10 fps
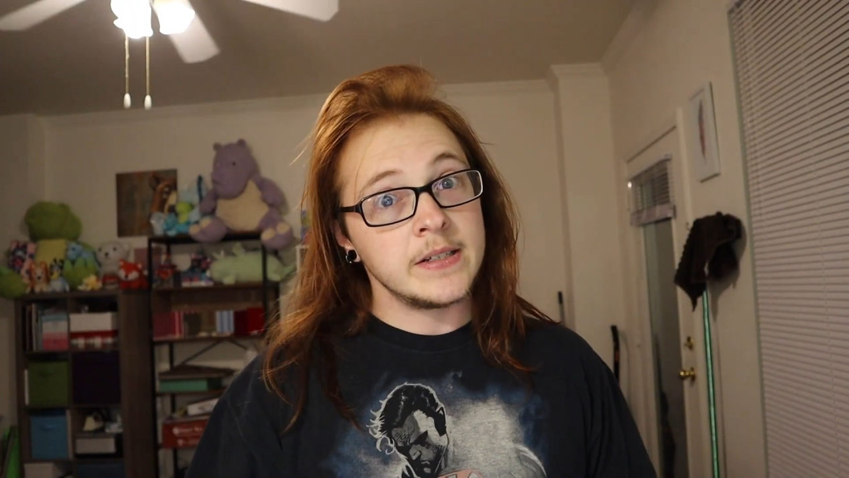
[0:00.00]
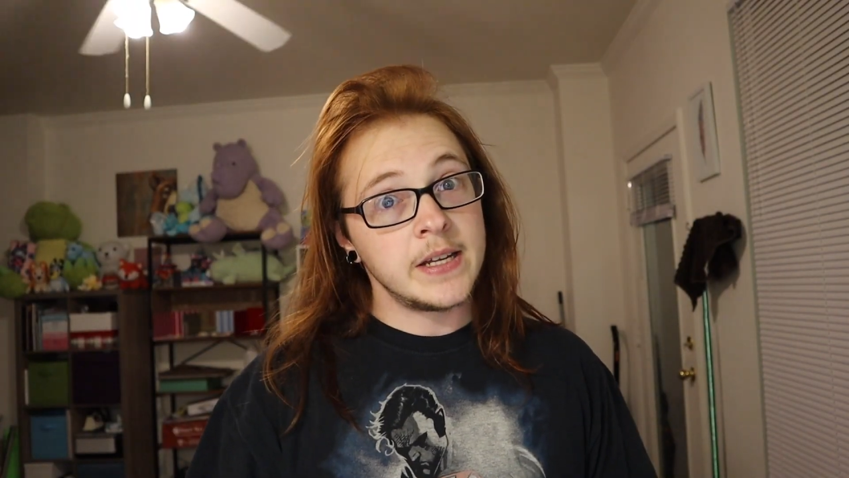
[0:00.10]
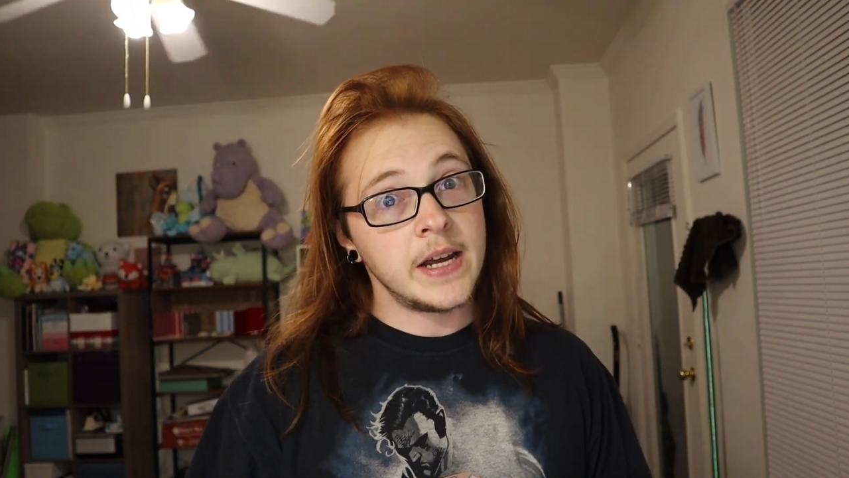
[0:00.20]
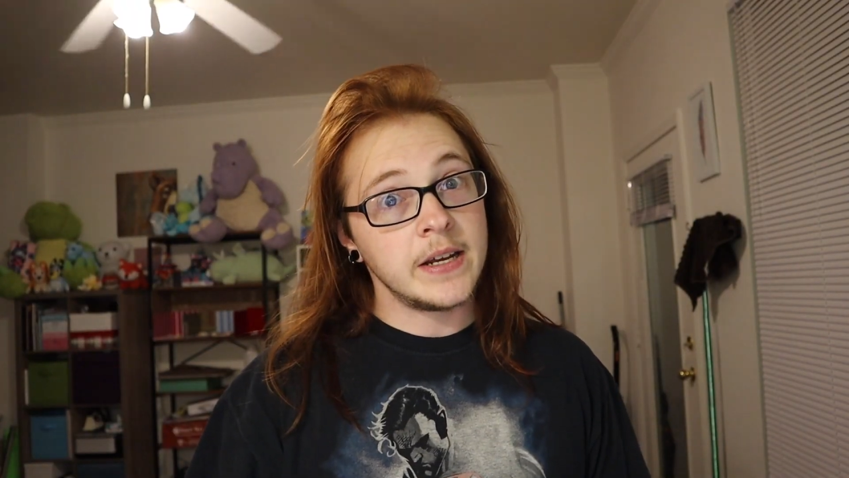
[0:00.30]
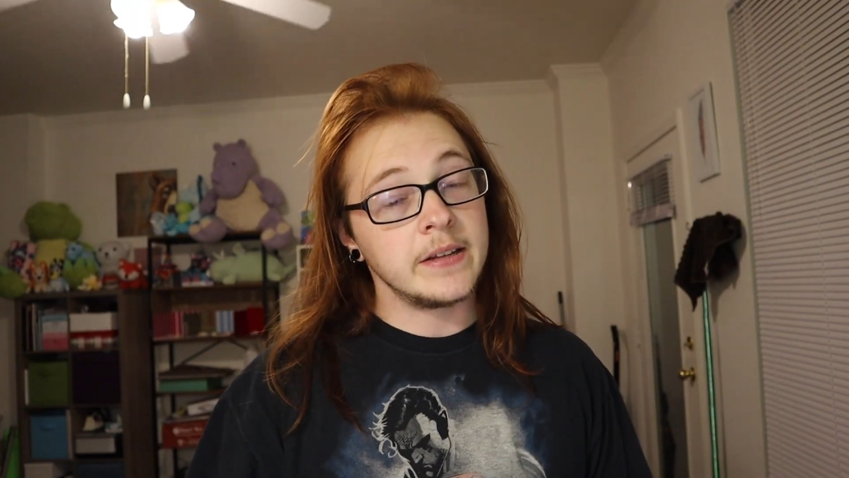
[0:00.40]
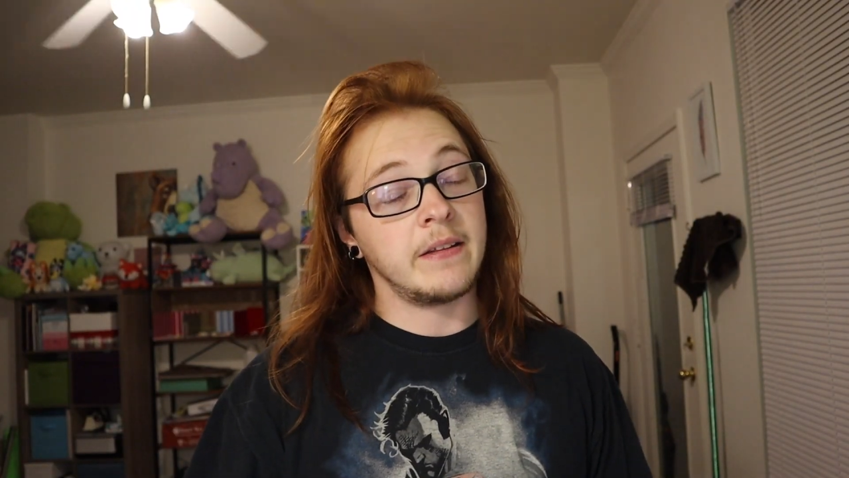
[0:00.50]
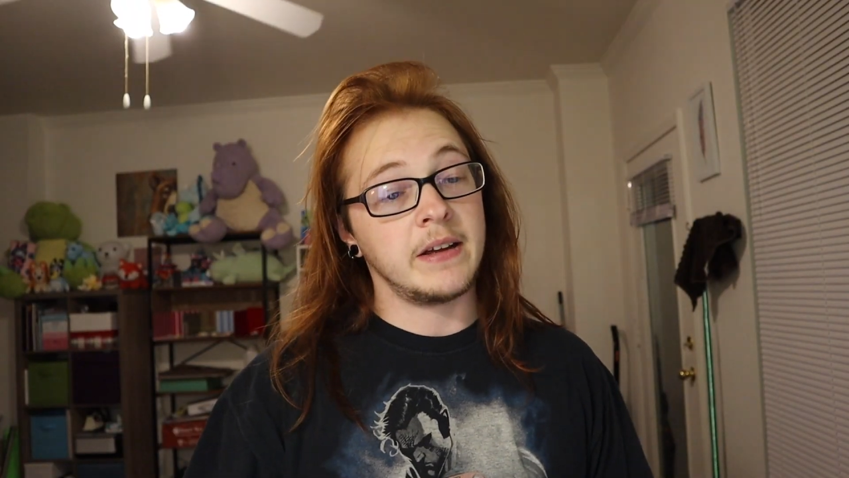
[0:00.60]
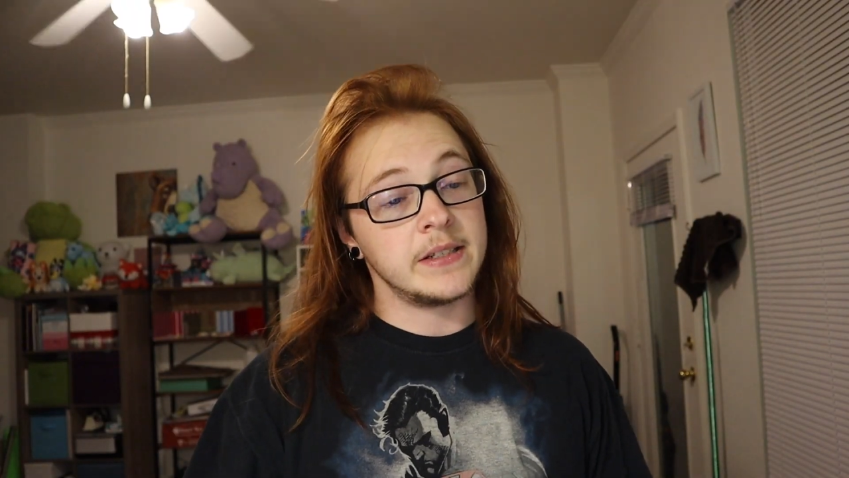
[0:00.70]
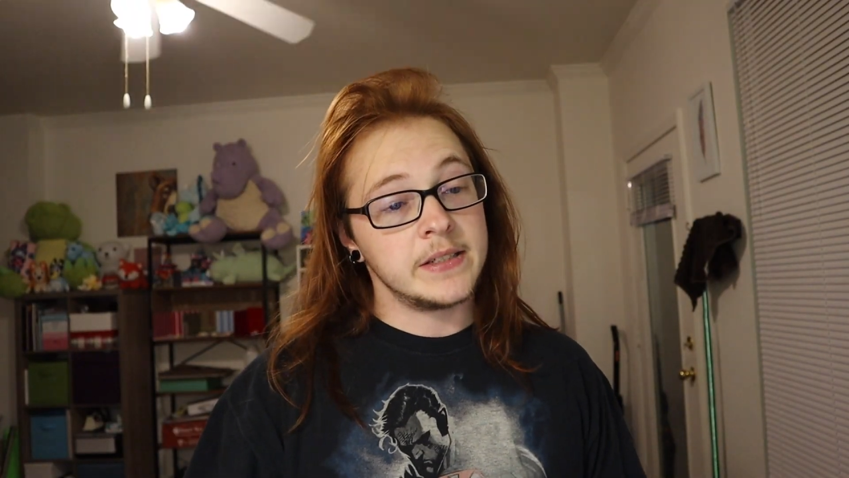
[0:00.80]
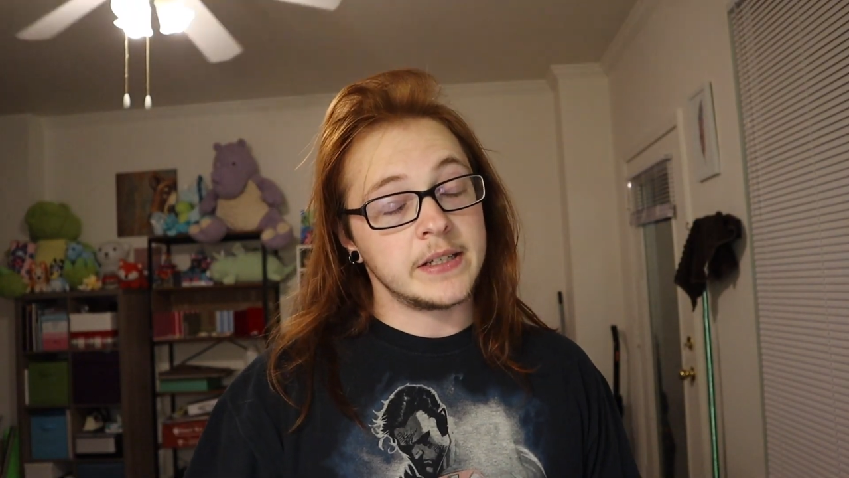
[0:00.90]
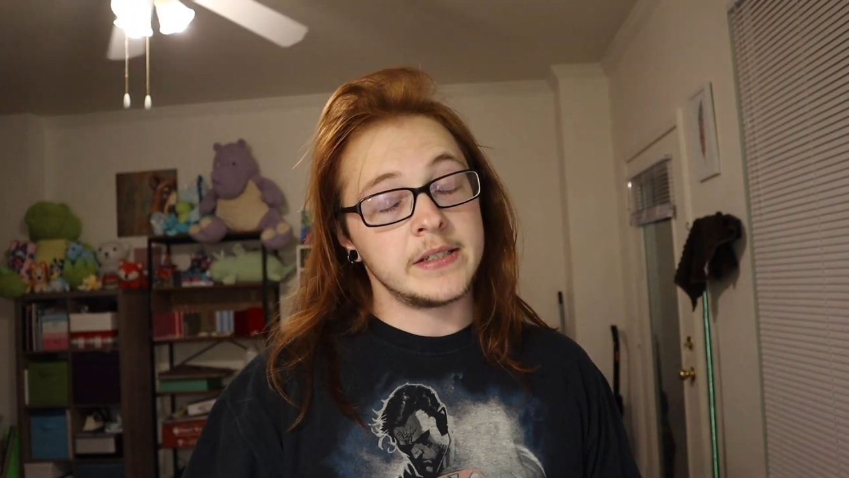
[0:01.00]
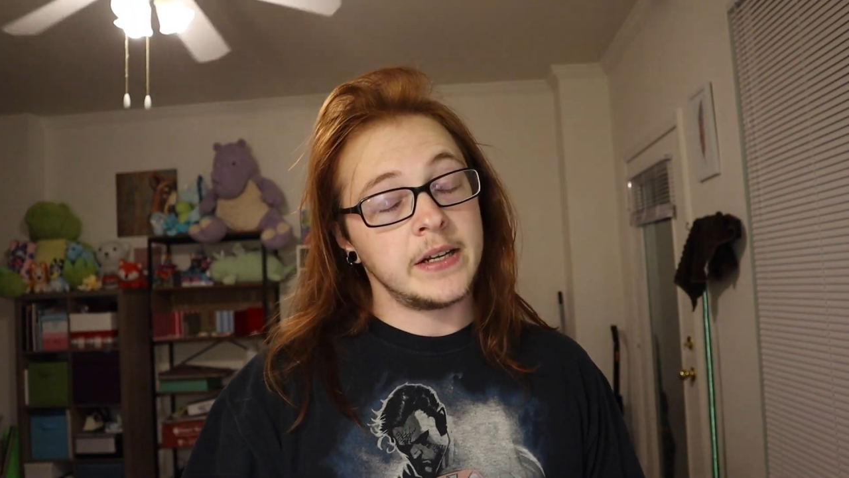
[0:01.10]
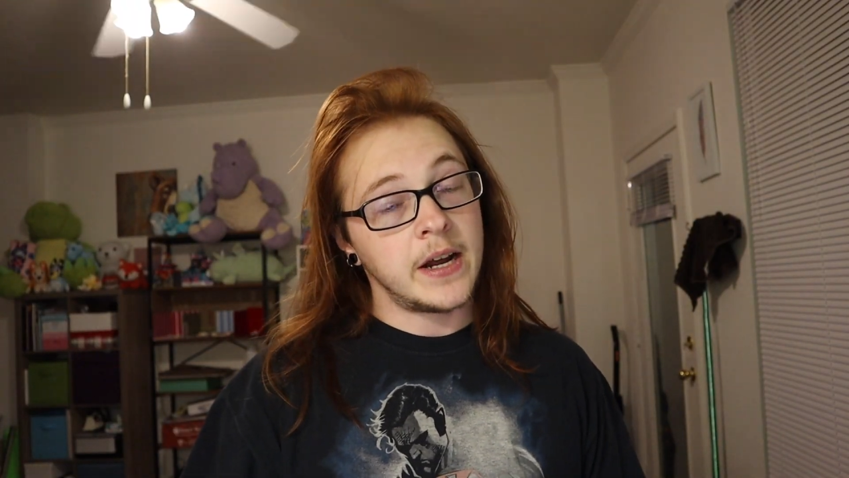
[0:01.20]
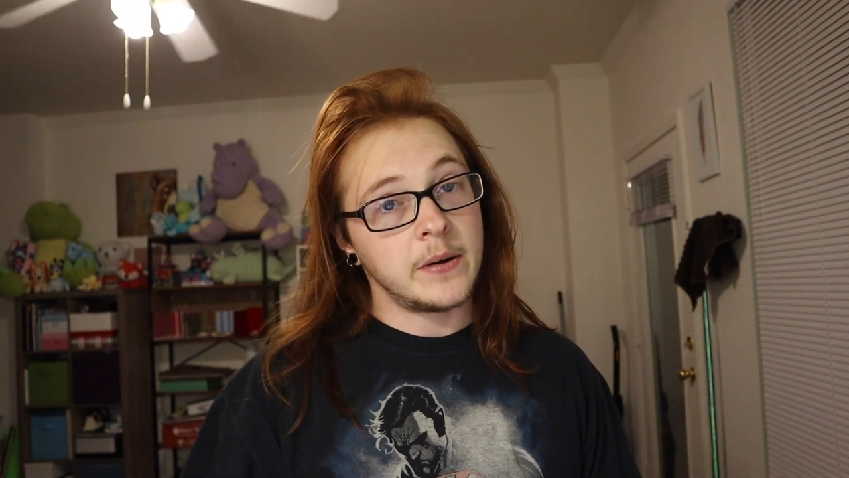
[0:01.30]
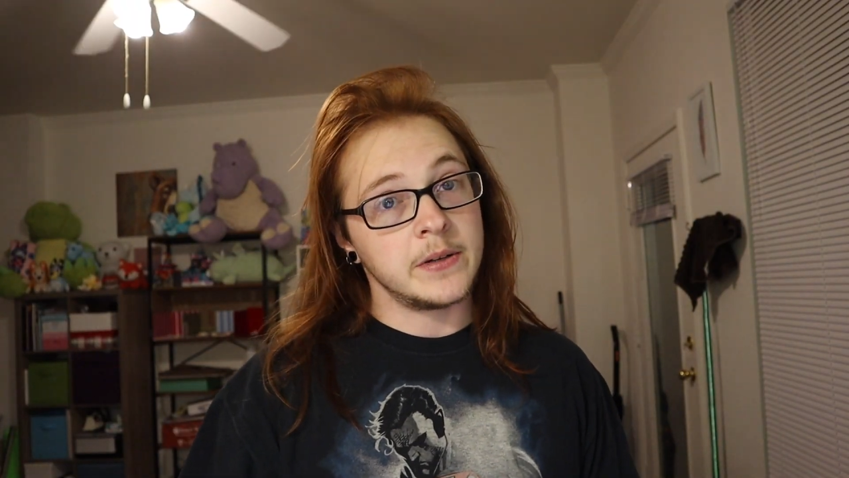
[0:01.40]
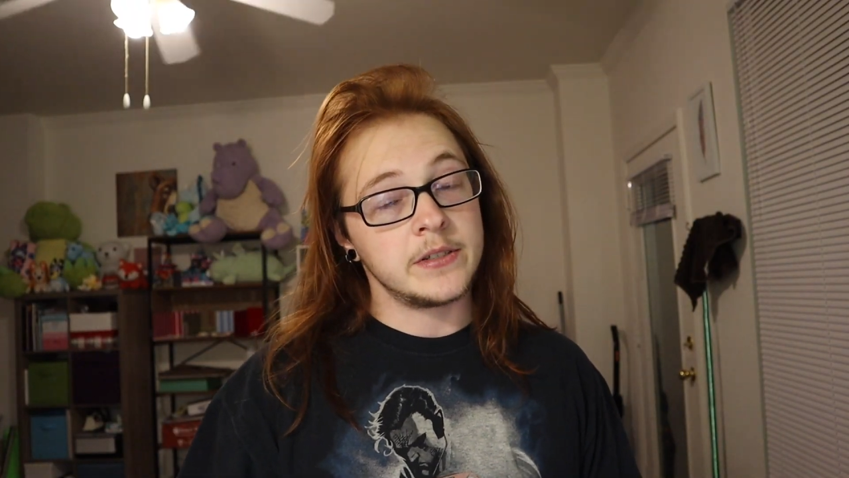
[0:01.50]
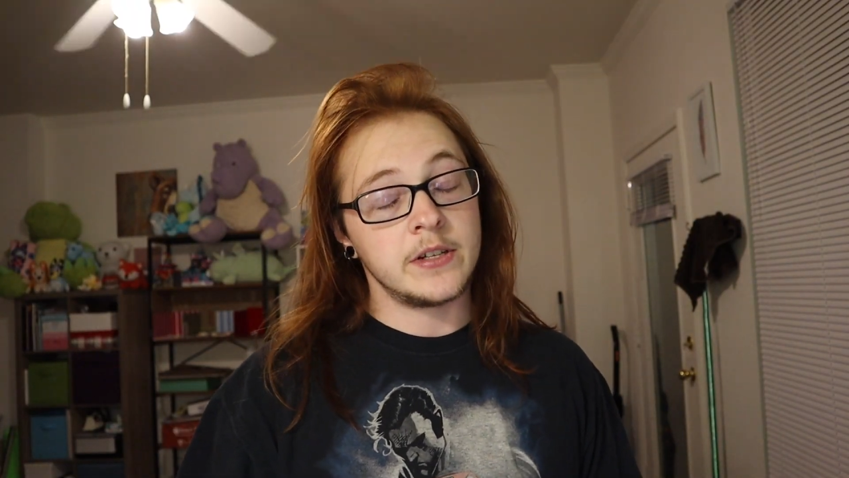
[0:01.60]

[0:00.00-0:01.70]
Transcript: take like 16 hours